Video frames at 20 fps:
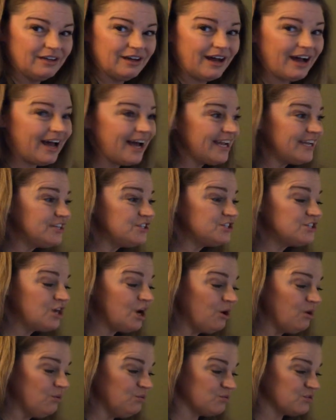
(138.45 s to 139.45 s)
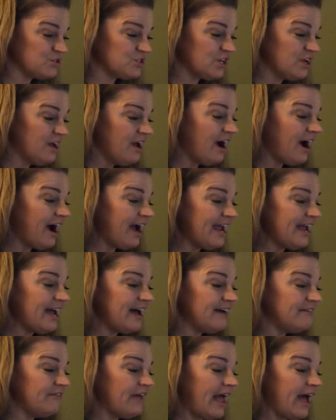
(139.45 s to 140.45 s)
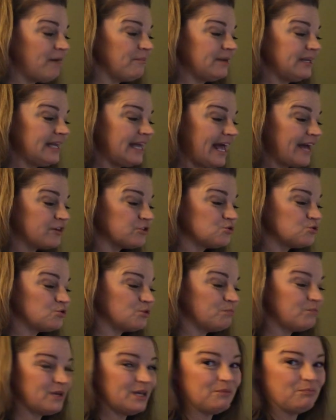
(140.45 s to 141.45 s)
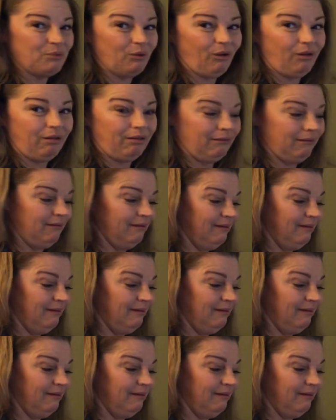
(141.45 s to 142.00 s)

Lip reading: I don't. I have how many extra people?